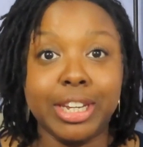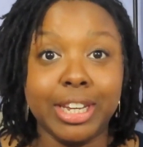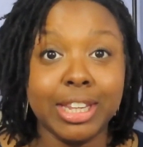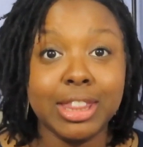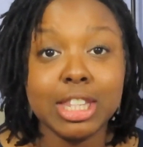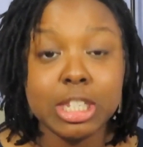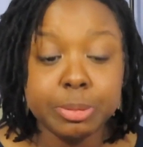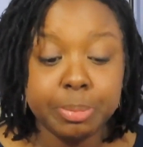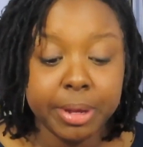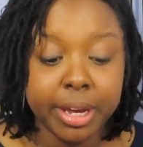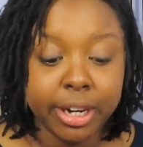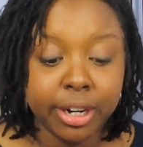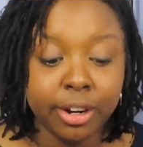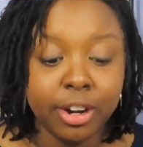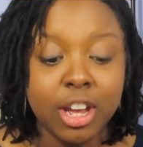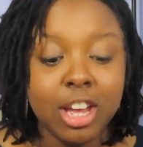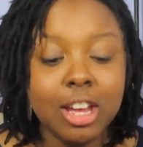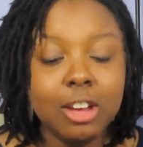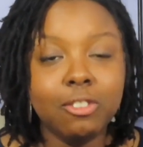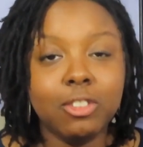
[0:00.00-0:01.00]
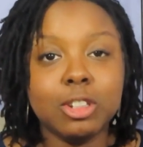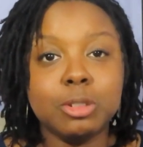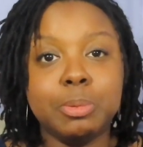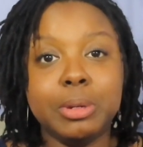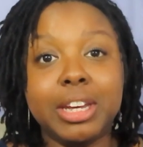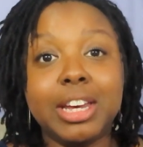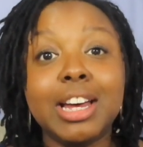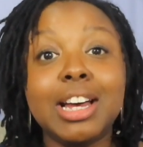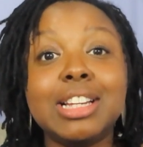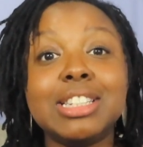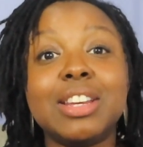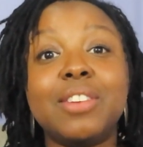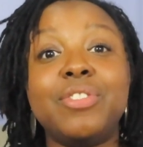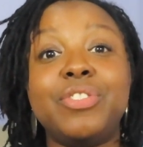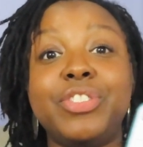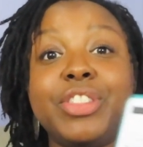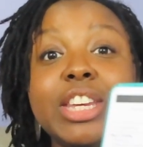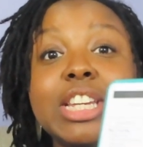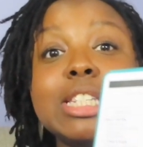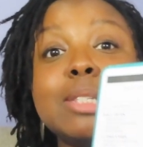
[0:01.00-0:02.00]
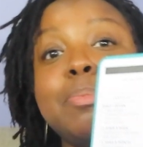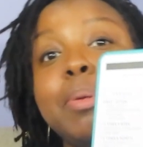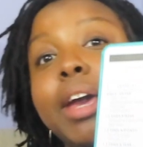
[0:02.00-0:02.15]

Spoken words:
get this planner was because of this